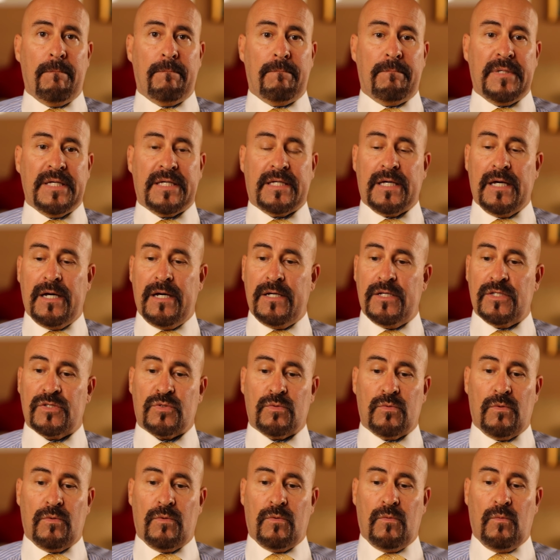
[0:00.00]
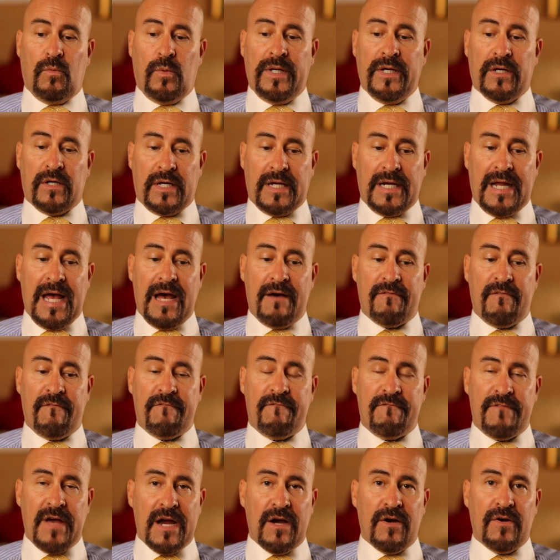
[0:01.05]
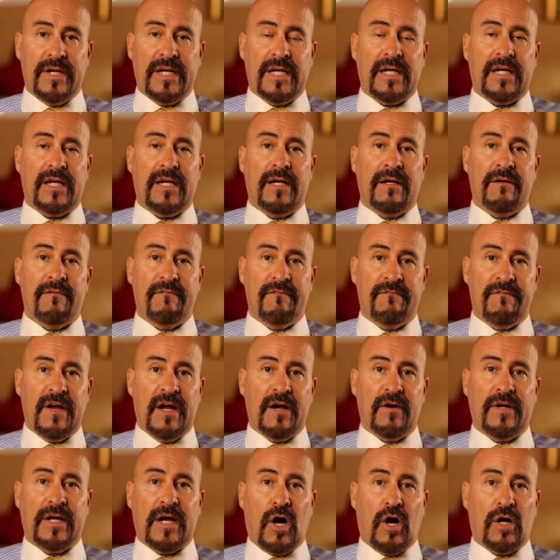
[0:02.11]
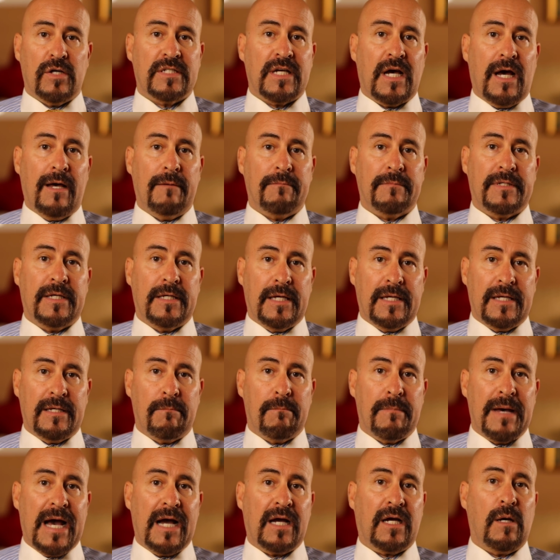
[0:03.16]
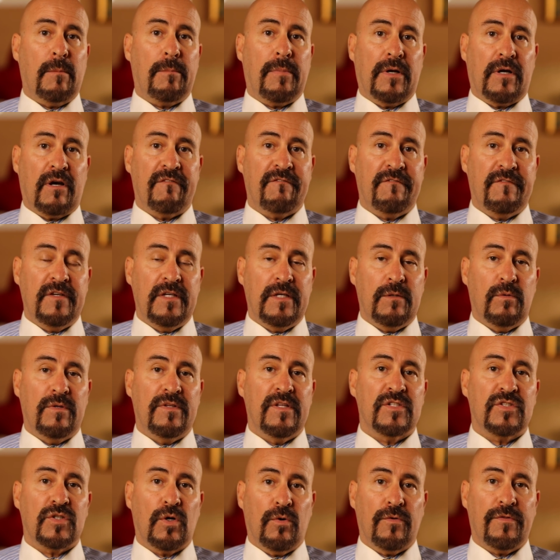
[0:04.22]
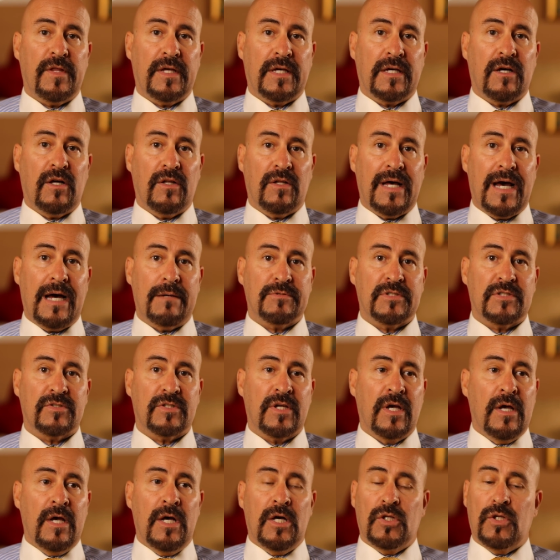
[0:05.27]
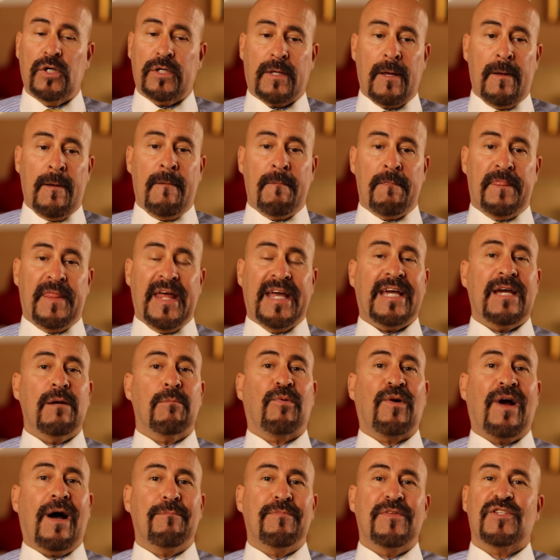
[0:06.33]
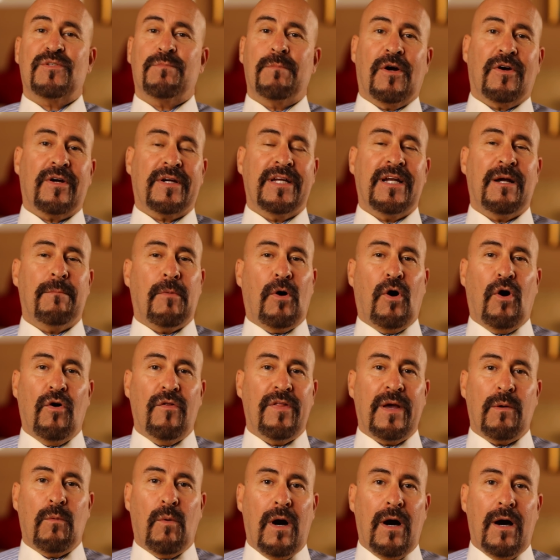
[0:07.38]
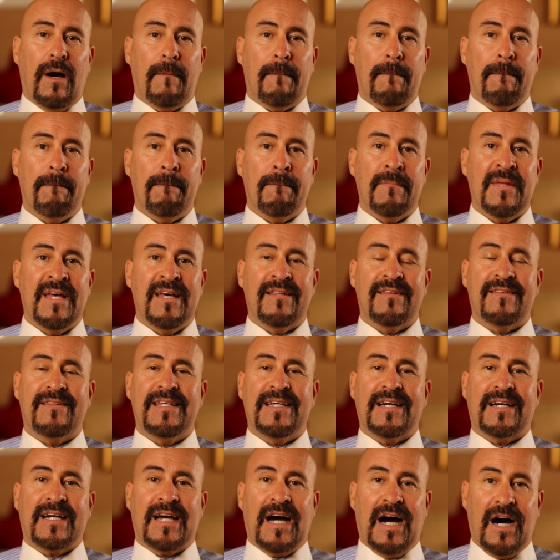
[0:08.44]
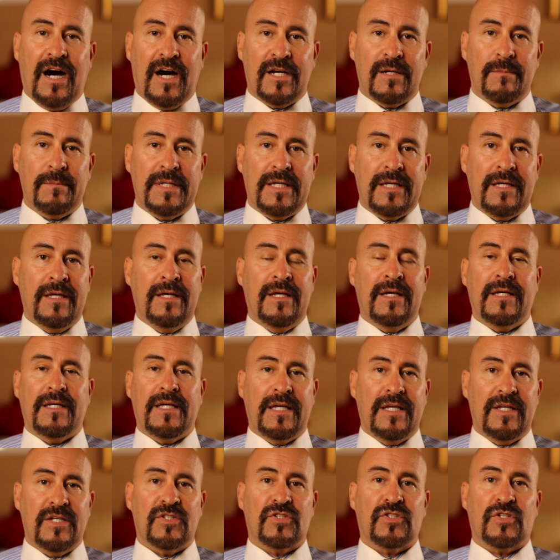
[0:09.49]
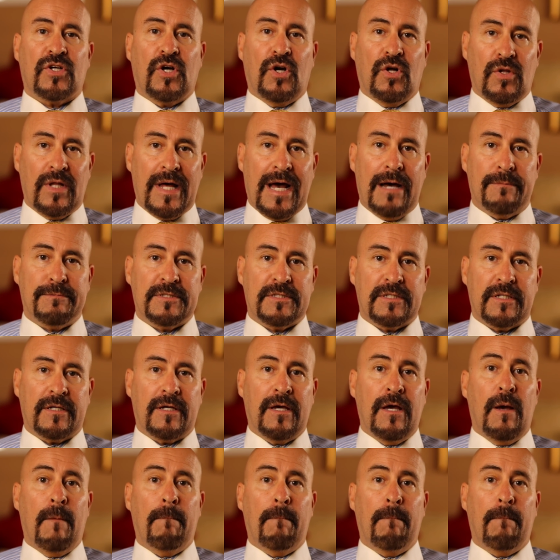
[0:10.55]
because we are going to have a very very hard time getting back up on our feet when this whole thing collapses. Look, they can prop this market up all they want. The economy is collapsing.